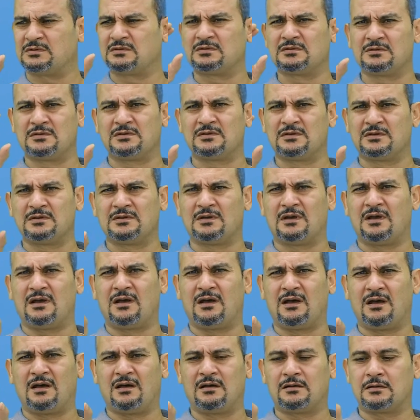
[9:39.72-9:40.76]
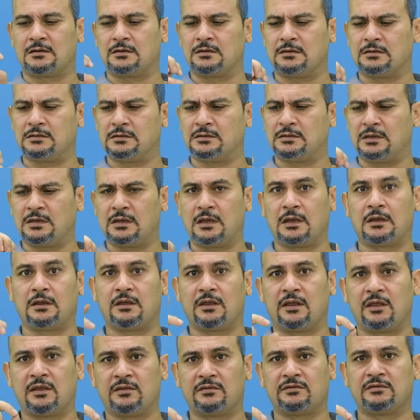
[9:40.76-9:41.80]
traffic. And
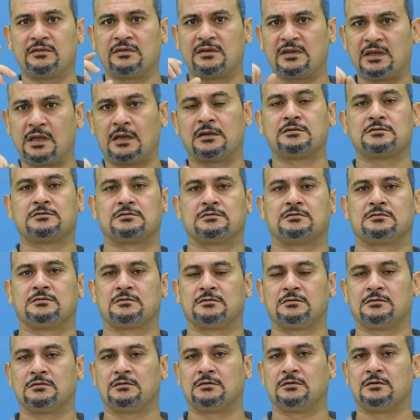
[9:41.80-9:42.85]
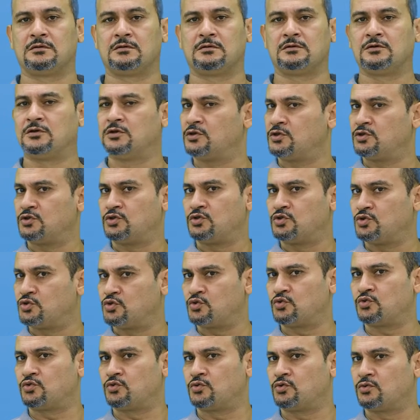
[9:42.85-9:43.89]
we have a beautiful design
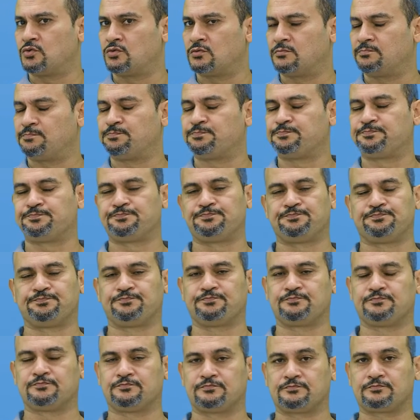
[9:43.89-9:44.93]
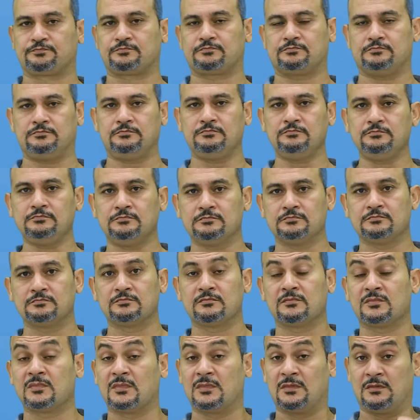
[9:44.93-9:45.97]
that exists here in
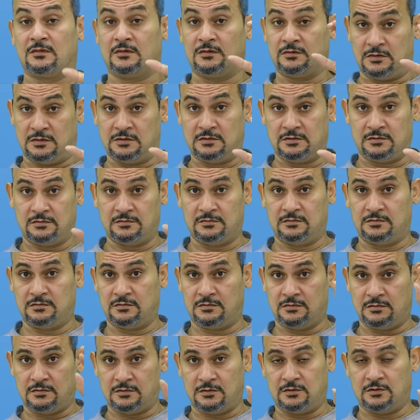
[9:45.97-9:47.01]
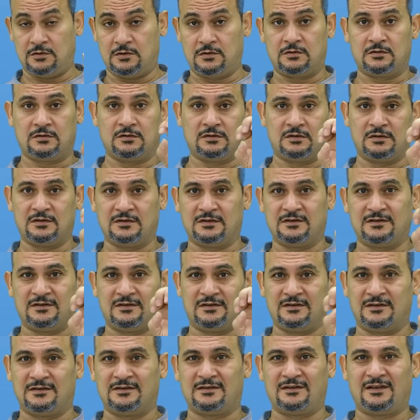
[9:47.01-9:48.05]
Kuwait, and we have it. We've been through these
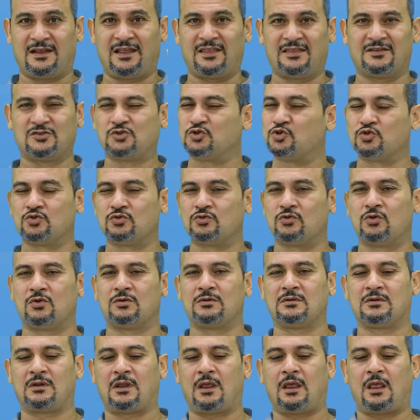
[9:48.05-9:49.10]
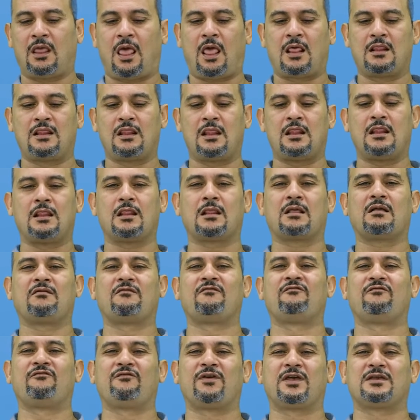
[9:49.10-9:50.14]
type of traffics before, so
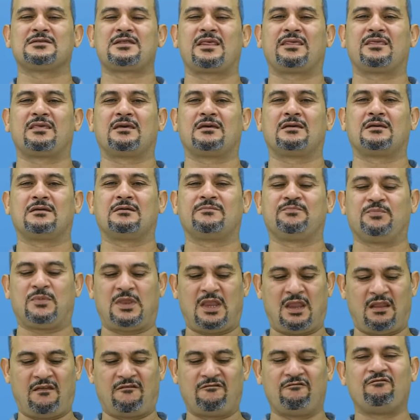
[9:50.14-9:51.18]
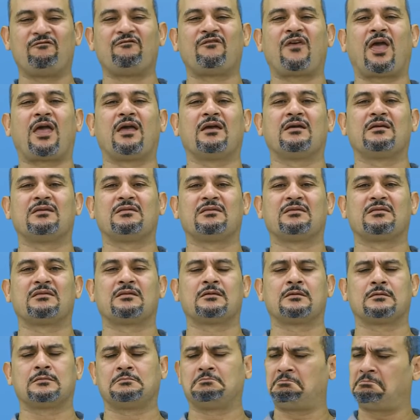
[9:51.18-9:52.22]
what it is? So we want to
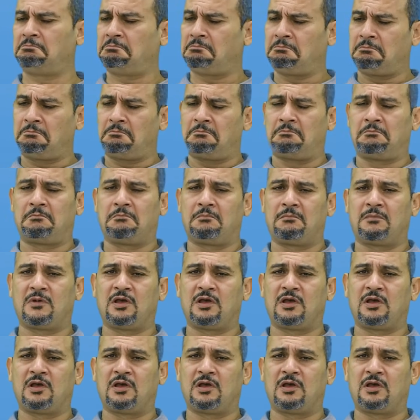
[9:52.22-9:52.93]
know, what is it?